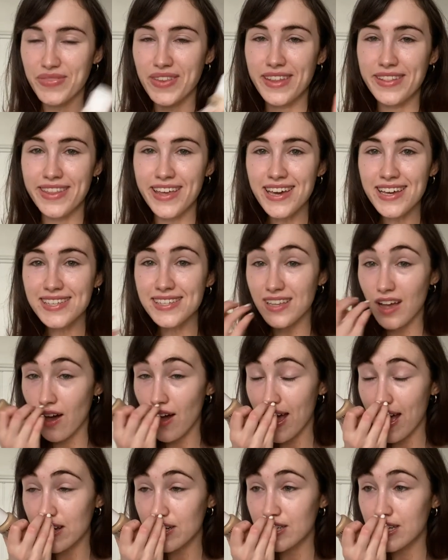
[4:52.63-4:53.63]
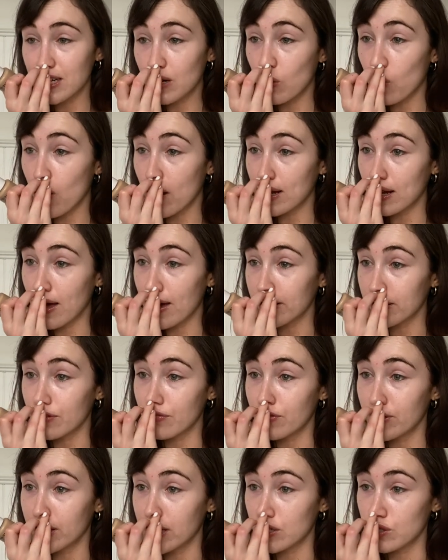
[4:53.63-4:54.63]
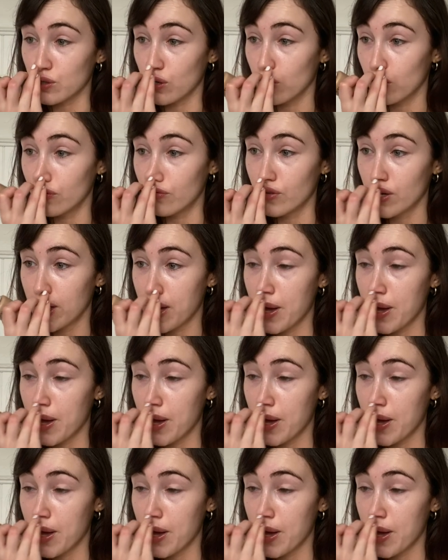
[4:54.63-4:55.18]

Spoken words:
This I actually quite like the finish of,